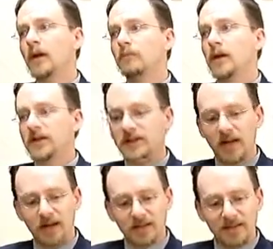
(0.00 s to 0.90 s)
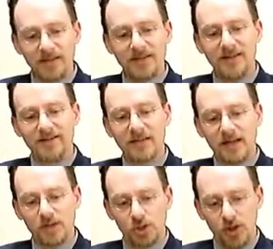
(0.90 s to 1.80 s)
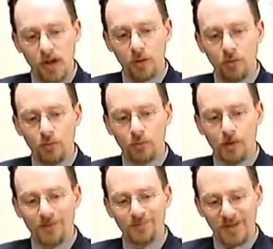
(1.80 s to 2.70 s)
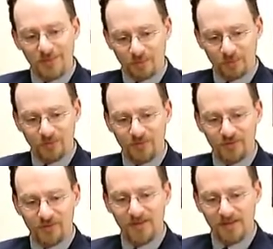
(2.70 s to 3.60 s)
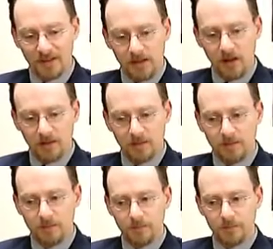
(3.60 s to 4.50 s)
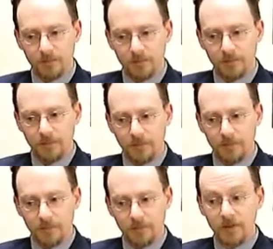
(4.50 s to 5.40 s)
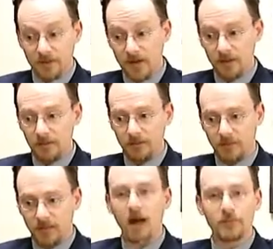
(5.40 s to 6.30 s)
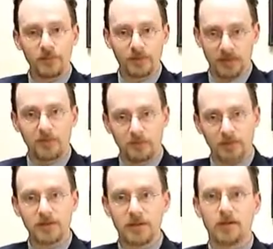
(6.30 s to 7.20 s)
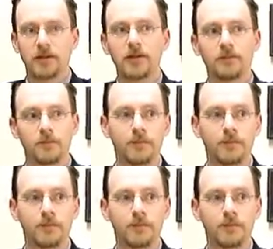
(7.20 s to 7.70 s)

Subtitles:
Militarily, they show peoples that they conquer that they cannot be beat militarily.